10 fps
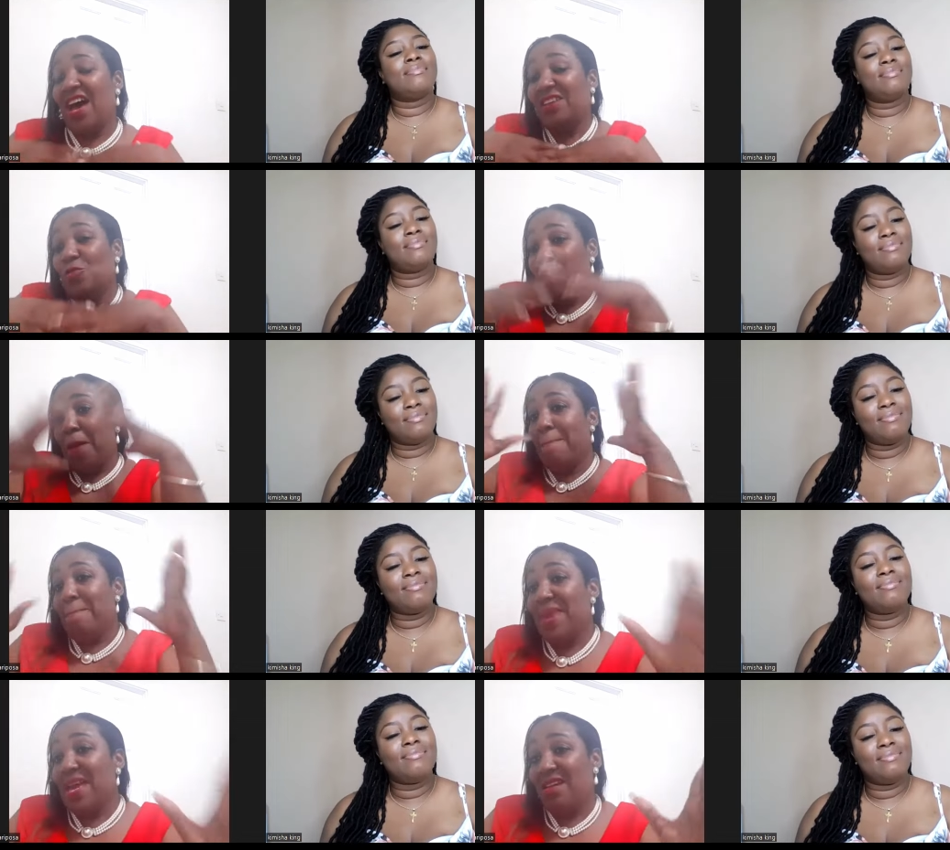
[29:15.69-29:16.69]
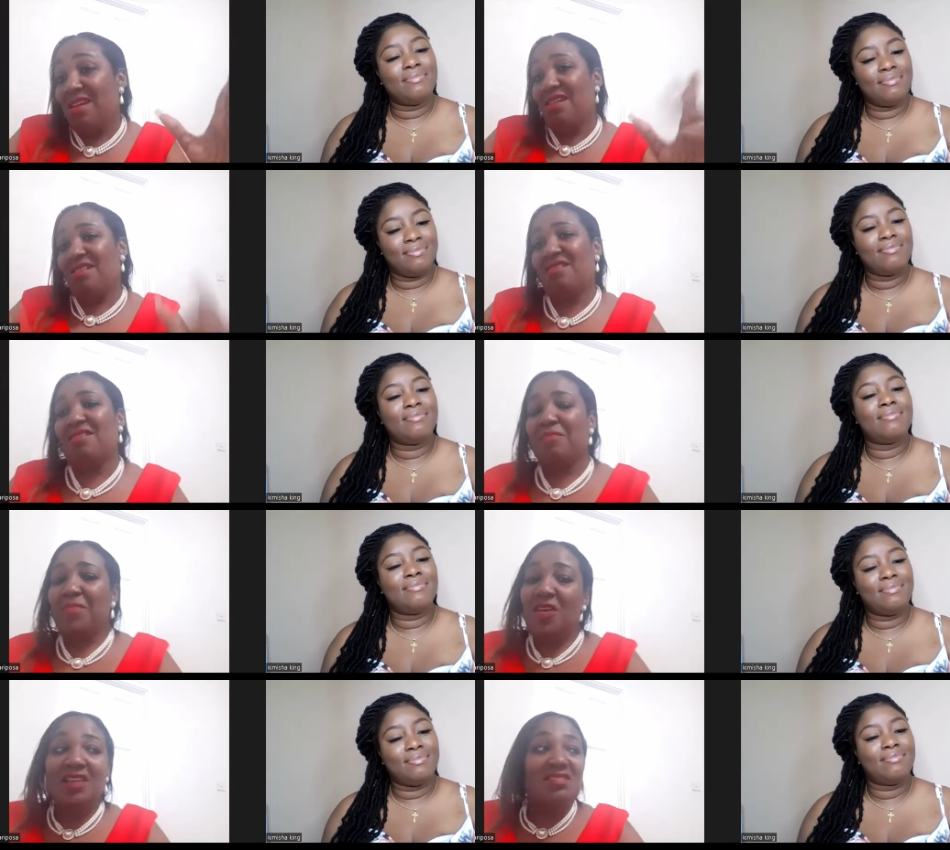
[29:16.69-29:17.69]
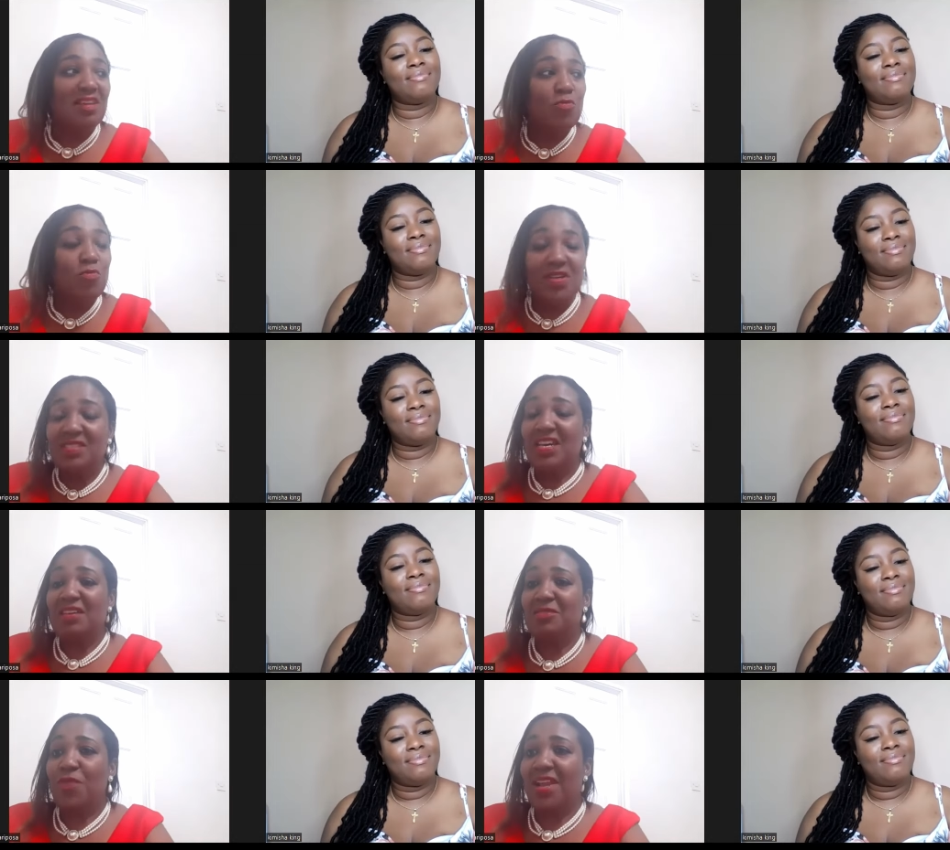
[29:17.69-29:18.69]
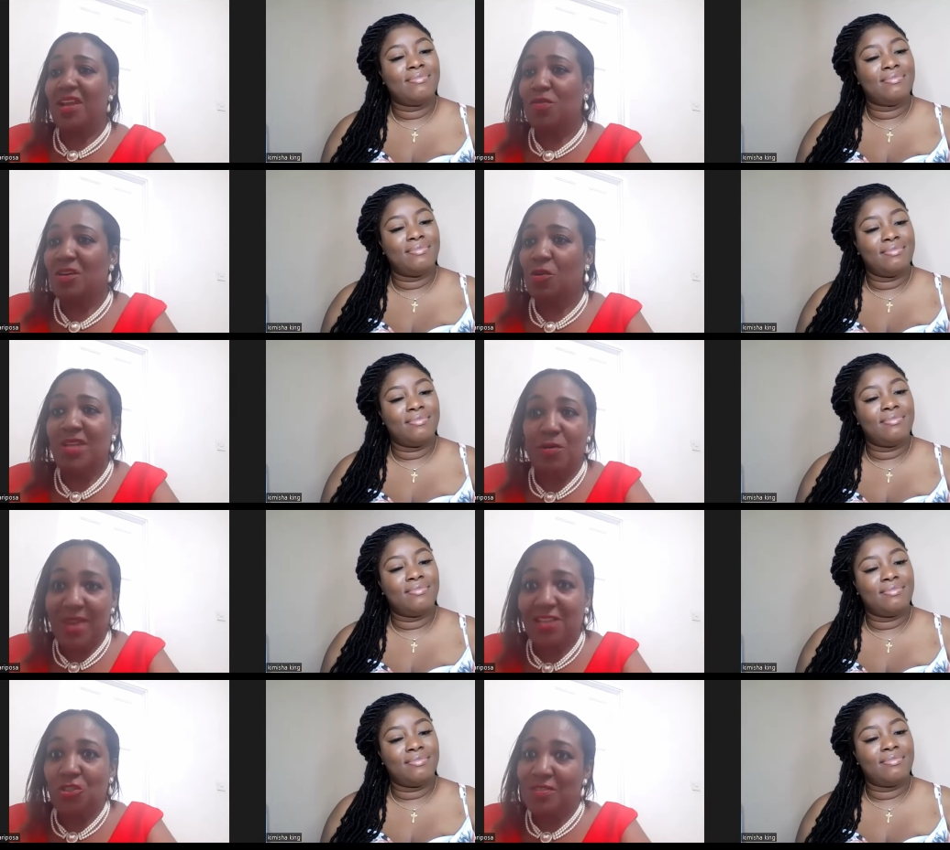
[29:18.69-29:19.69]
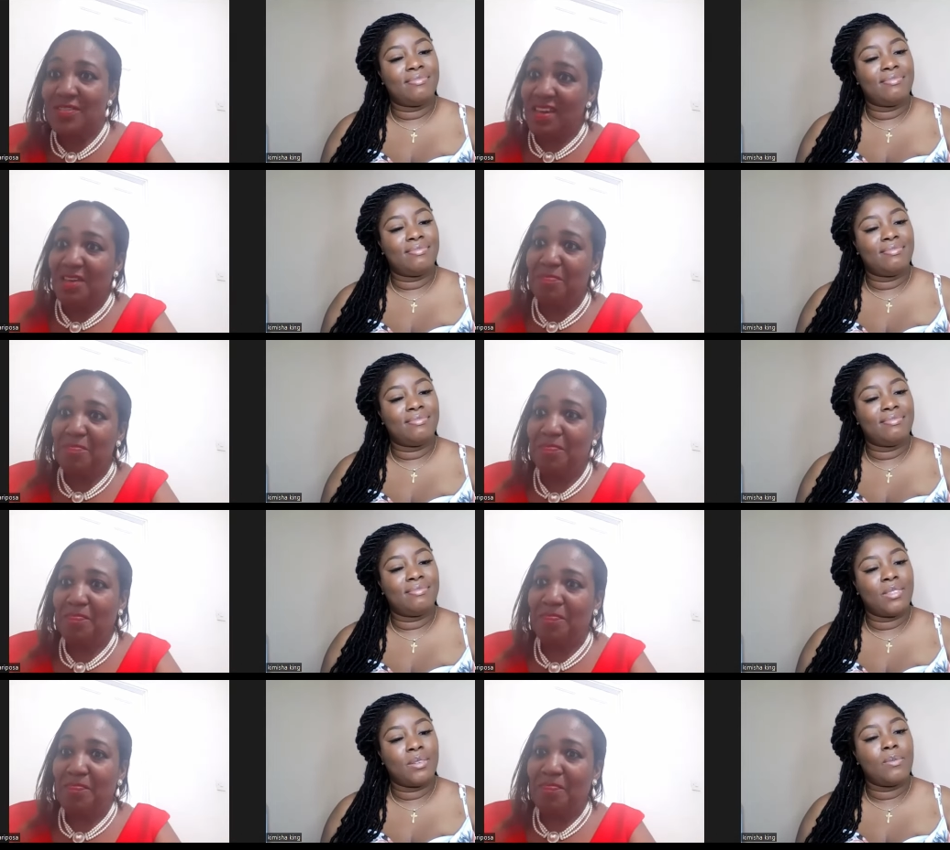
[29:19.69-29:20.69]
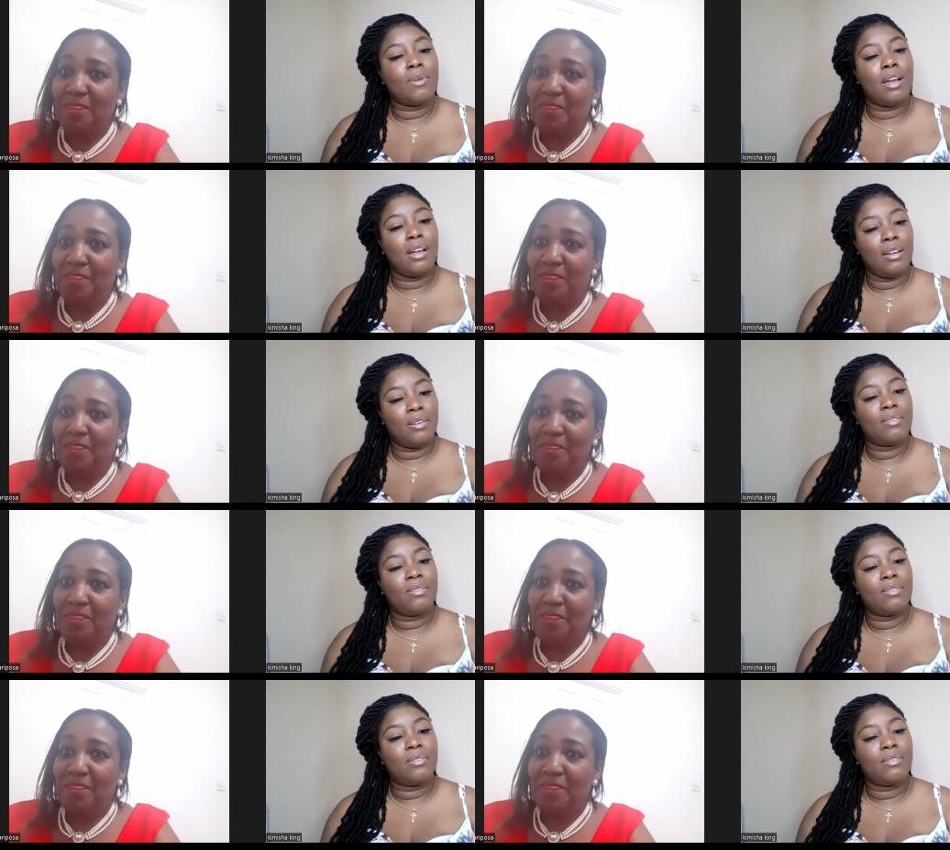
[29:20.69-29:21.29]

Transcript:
Speaker 1: I mm-hmm. doing me." Mm-hmm. mm-hmm. Because there were times when I was out that would actually see him, Wow.